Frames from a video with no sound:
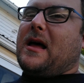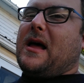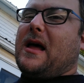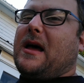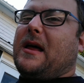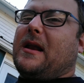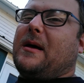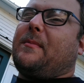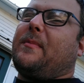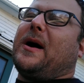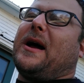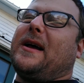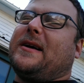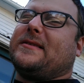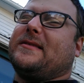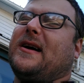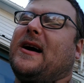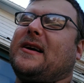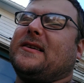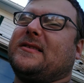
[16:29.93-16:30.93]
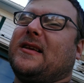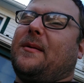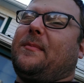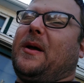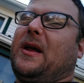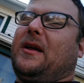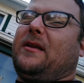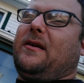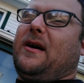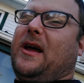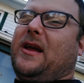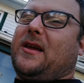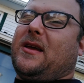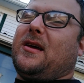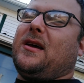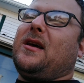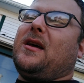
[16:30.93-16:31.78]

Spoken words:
And by exhaust I mean like